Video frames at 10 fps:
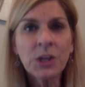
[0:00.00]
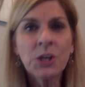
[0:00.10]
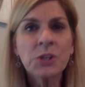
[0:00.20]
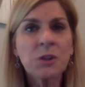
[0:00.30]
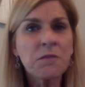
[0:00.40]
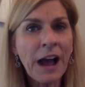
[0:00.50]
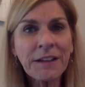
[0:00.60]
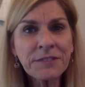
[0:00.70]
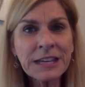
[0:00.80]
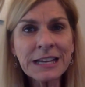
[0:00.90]
So 5
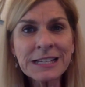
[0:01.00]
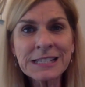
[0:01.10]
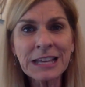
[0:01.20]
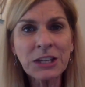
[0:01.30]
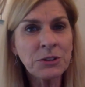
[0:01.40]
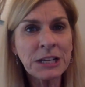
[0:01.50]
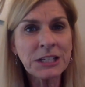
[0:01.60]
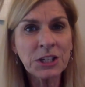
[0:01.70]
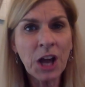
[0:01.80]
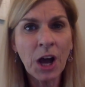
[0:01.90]
things that you need
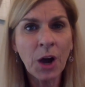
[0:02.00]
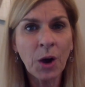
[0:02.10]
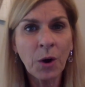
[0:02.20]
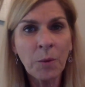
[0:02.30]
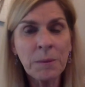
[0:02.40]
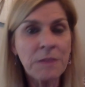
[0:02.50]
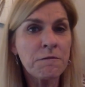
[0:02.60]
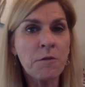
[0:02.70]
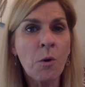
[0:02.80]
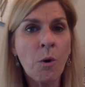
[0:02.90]
to know
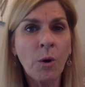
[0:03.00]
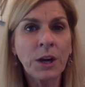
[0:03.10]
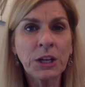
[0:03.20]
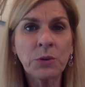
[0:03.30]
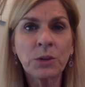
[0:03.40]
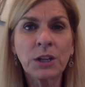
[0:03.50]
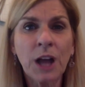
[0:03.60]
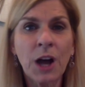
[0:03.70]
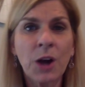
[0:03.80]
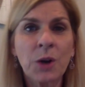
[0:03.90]
before you
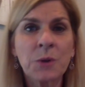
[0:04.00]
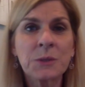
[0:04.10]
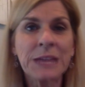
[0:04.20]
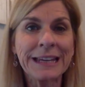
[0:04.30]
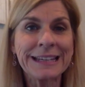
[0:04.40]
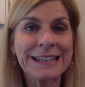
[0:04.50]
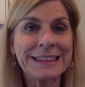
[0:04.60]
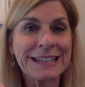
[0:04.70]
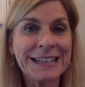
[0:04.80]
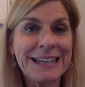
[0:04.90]
close and get
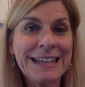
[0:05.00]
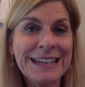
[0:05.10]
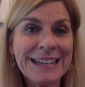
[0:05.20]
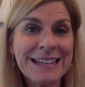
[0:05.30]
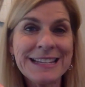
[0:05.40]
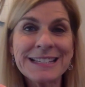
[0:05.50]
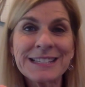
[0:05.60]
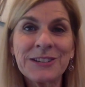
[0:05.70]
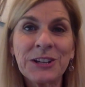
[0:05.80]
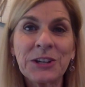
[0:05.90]
the keys
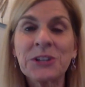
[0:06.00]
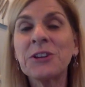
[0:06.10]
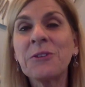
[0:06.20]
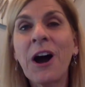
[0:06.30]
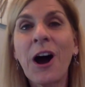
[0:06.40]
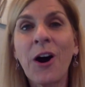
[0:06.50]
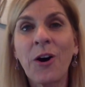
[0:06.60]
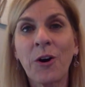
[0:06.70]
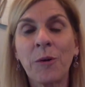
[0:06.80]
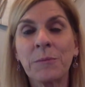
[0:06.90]
to your new
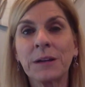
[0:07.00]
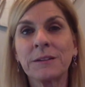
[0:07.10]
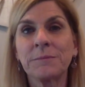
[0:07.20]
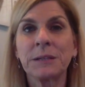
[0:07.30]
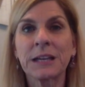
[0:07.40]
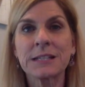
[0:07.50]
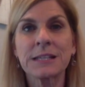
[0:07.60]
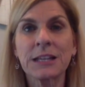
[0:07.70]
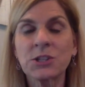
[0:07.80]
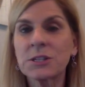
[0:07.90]
home, because
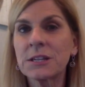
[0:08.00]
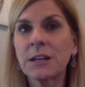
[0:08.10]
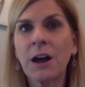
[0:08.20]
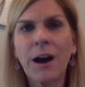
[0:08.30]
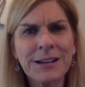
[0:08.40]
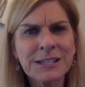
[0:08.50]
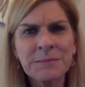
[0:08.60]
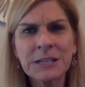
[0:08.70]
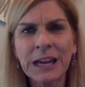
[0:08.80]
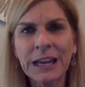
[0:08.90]
that's just an
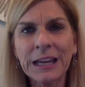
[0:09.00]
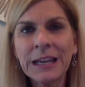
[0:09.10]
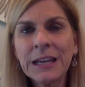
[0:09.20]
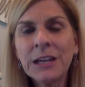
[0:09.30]
awesome day